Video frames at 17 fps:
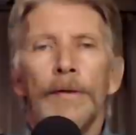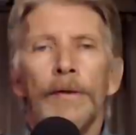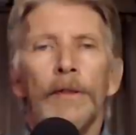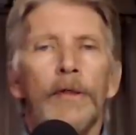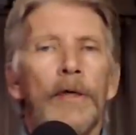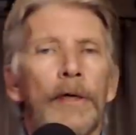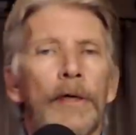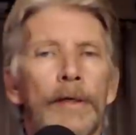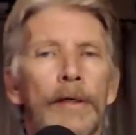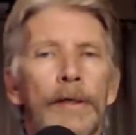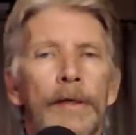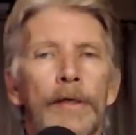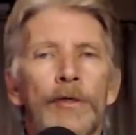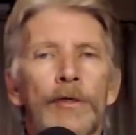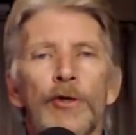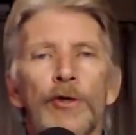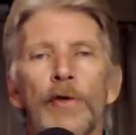Look,
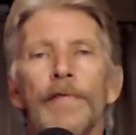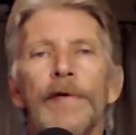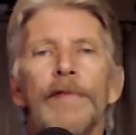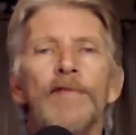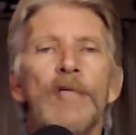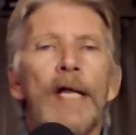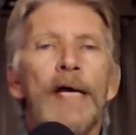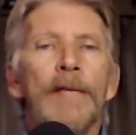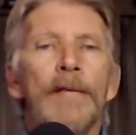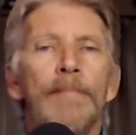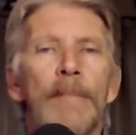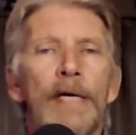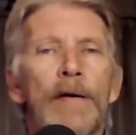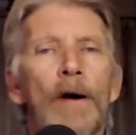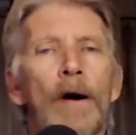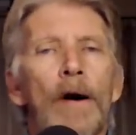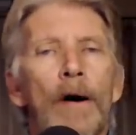conservatives like
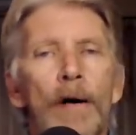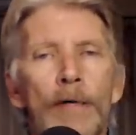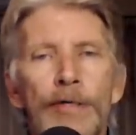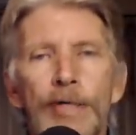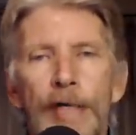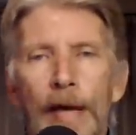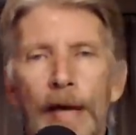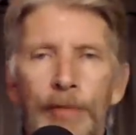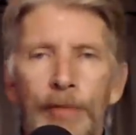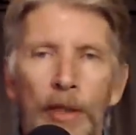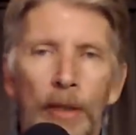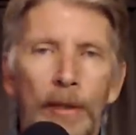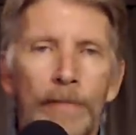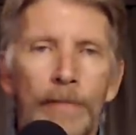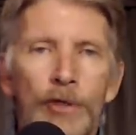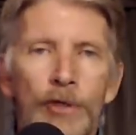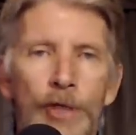me are skeptical
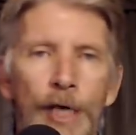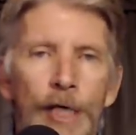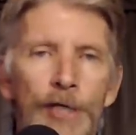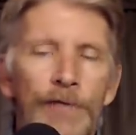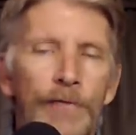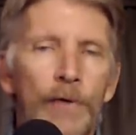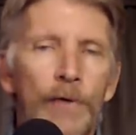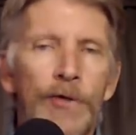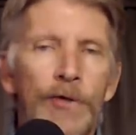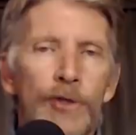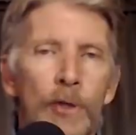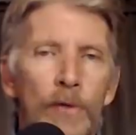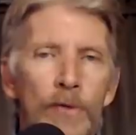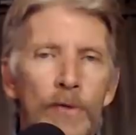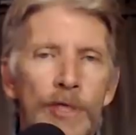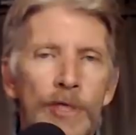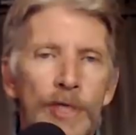of change for its
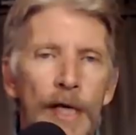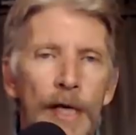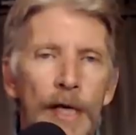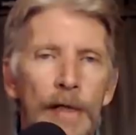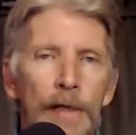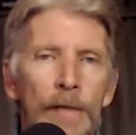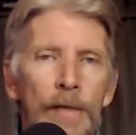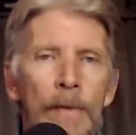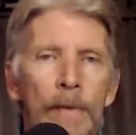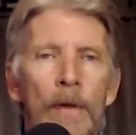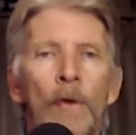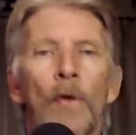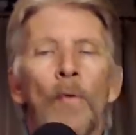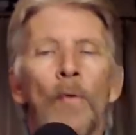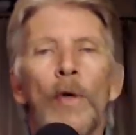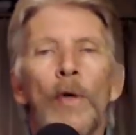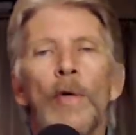own sake.
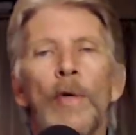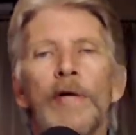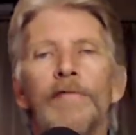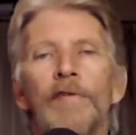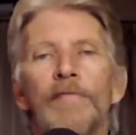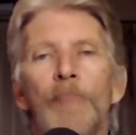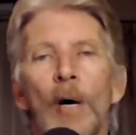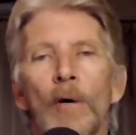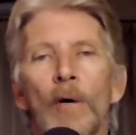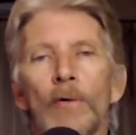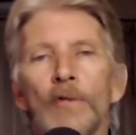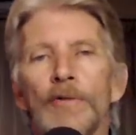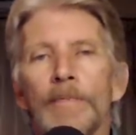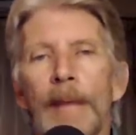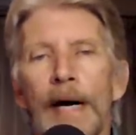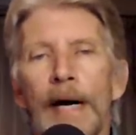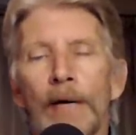We would have
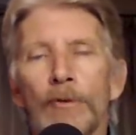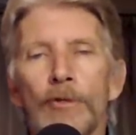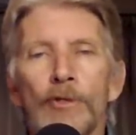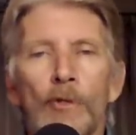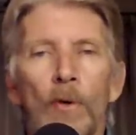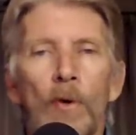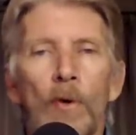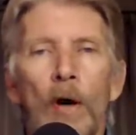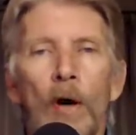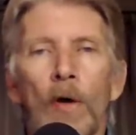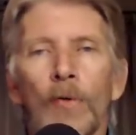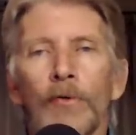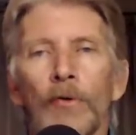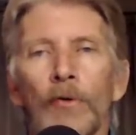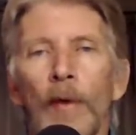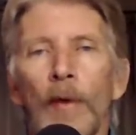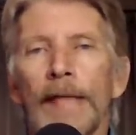opposed Mao's
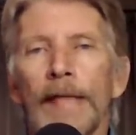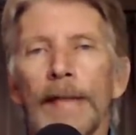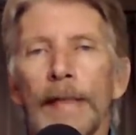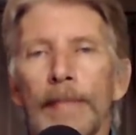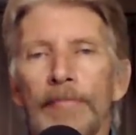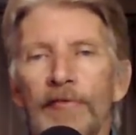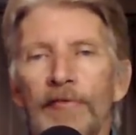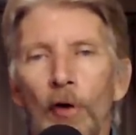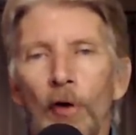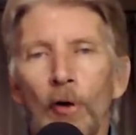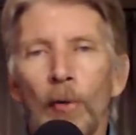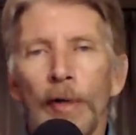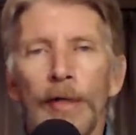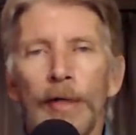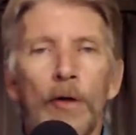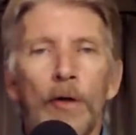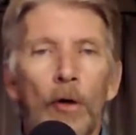so-called Great Leap
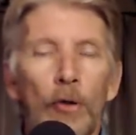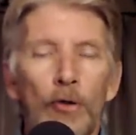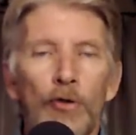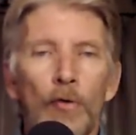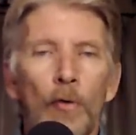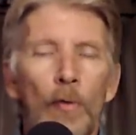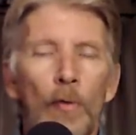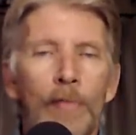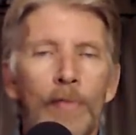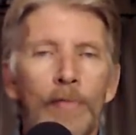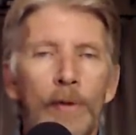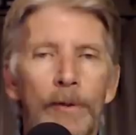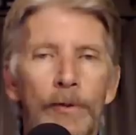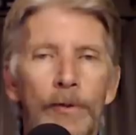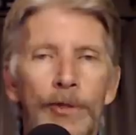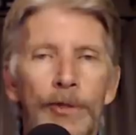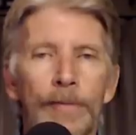Forward and Cultural
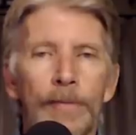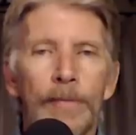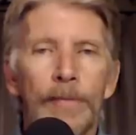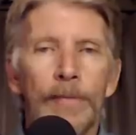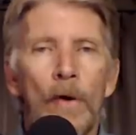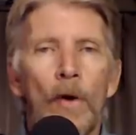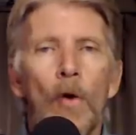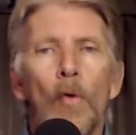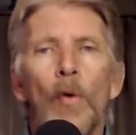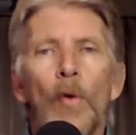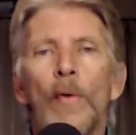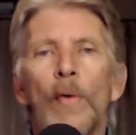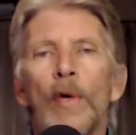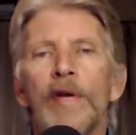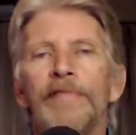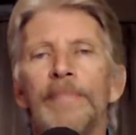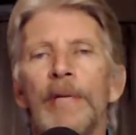Revolution. We
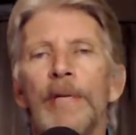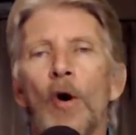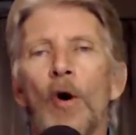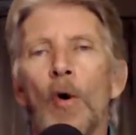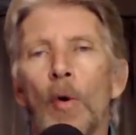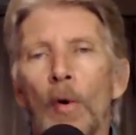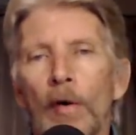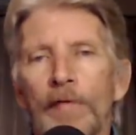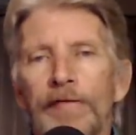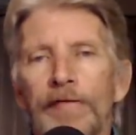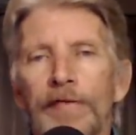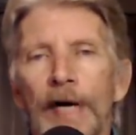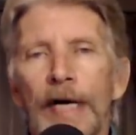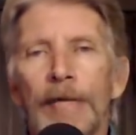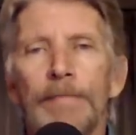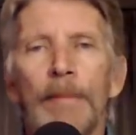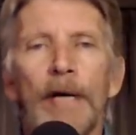would have been
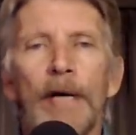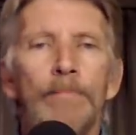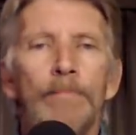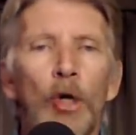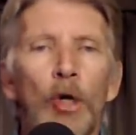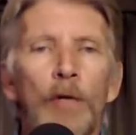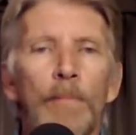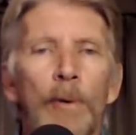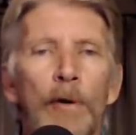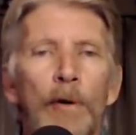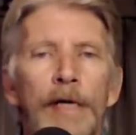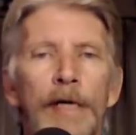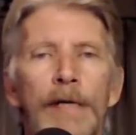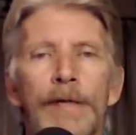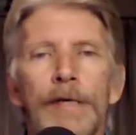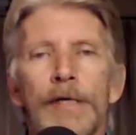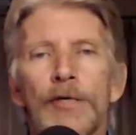horrified by book
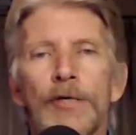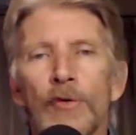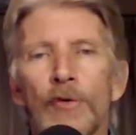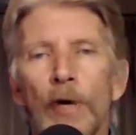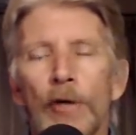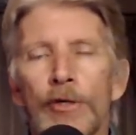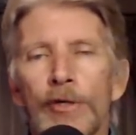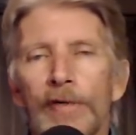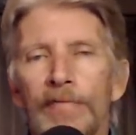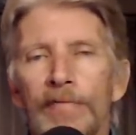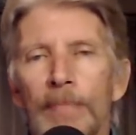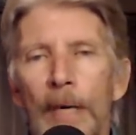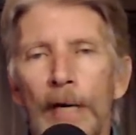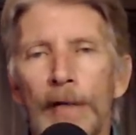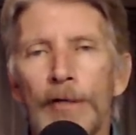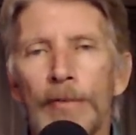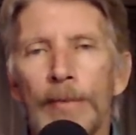burning and the destruction of
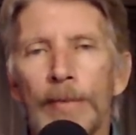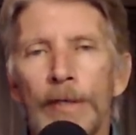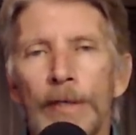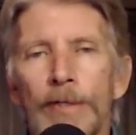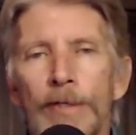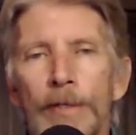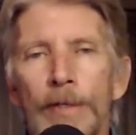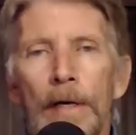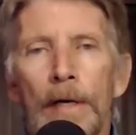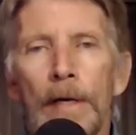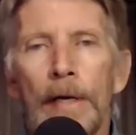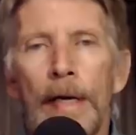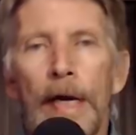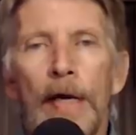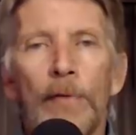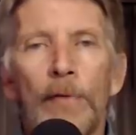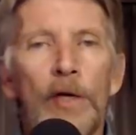monuments.
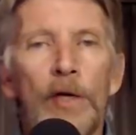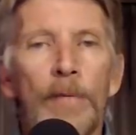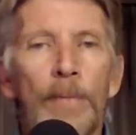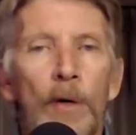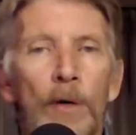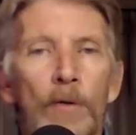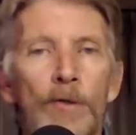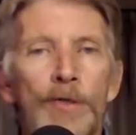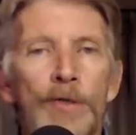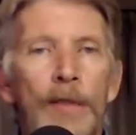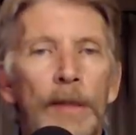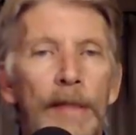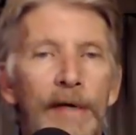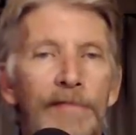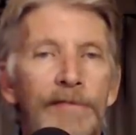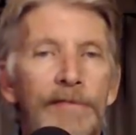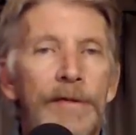And we oppose the
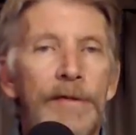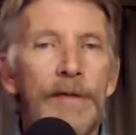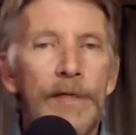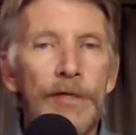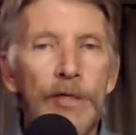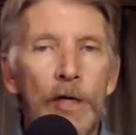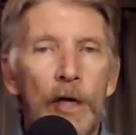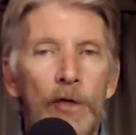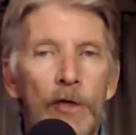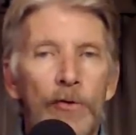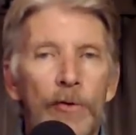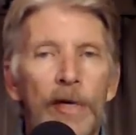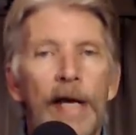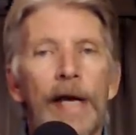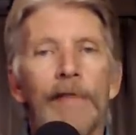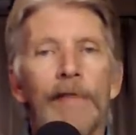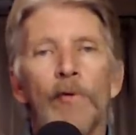left in this
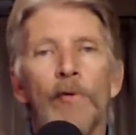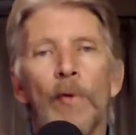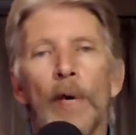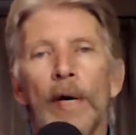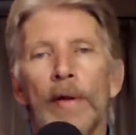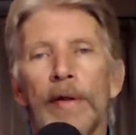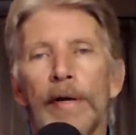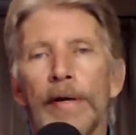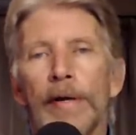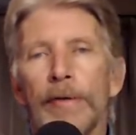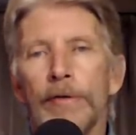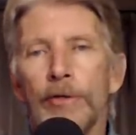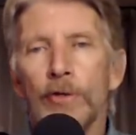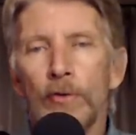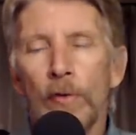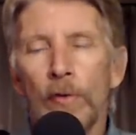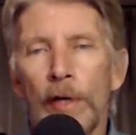country everywhere they are
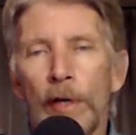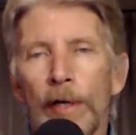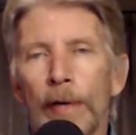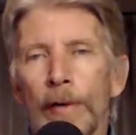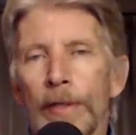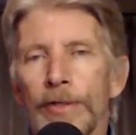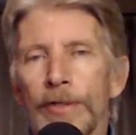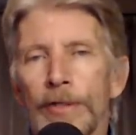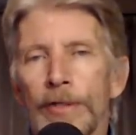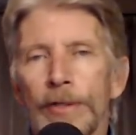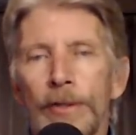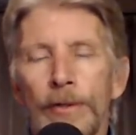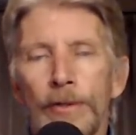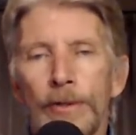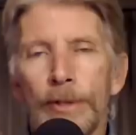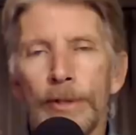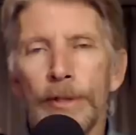destroying our
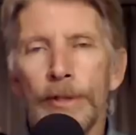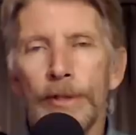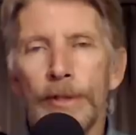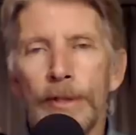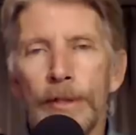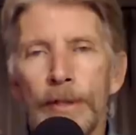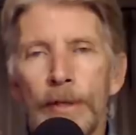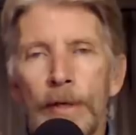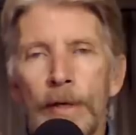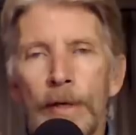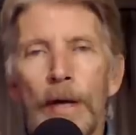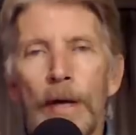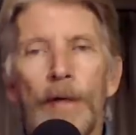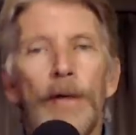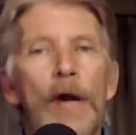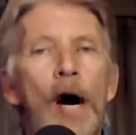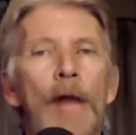institutions.
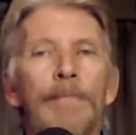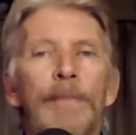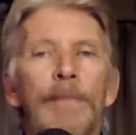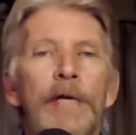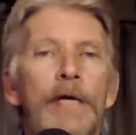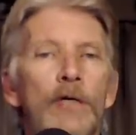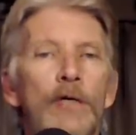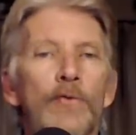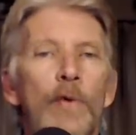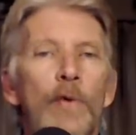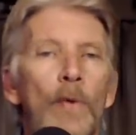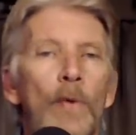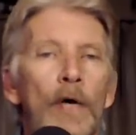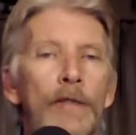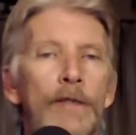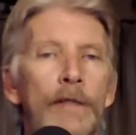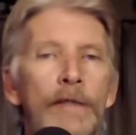Not because we
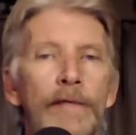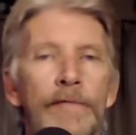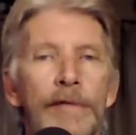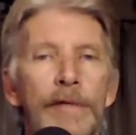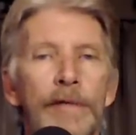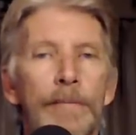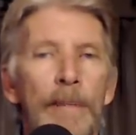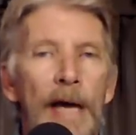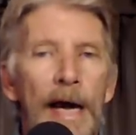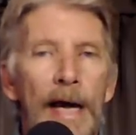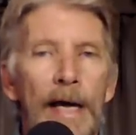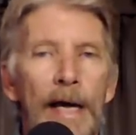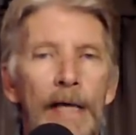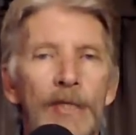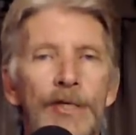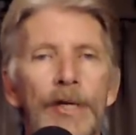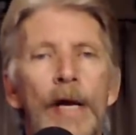want to live in the
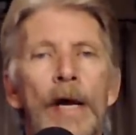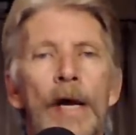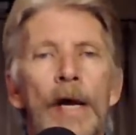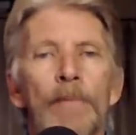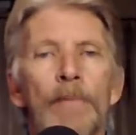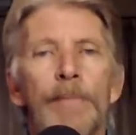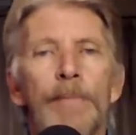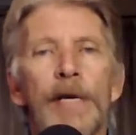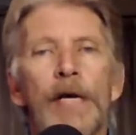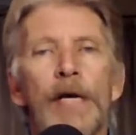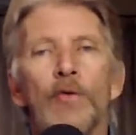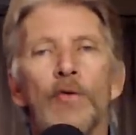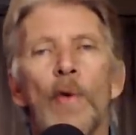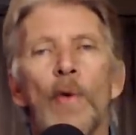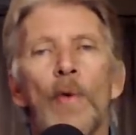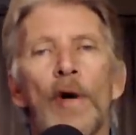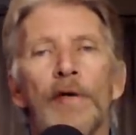past, but because
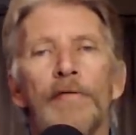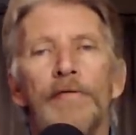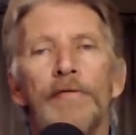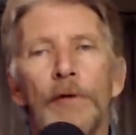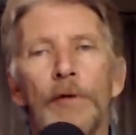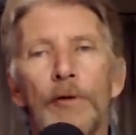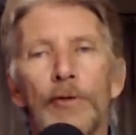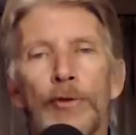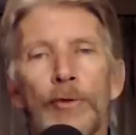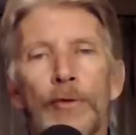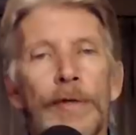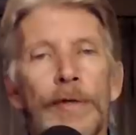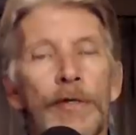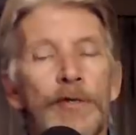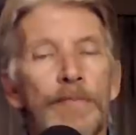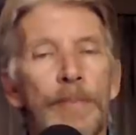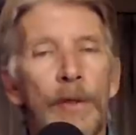we want a future that
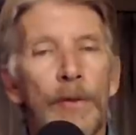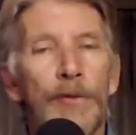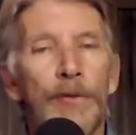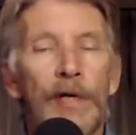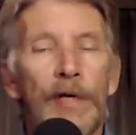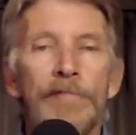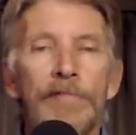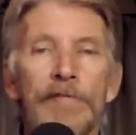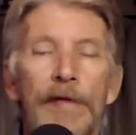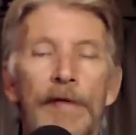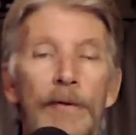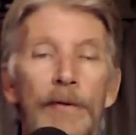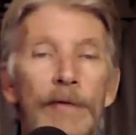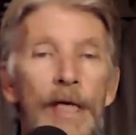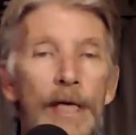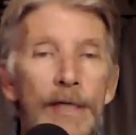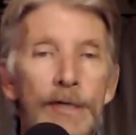is built on
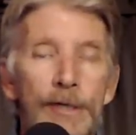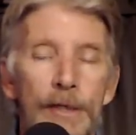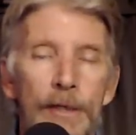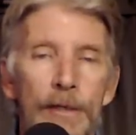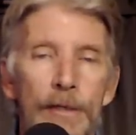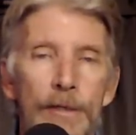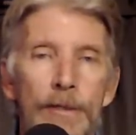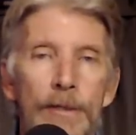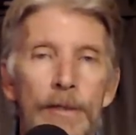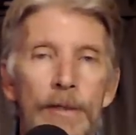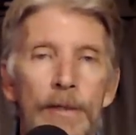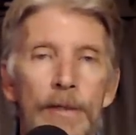foundations.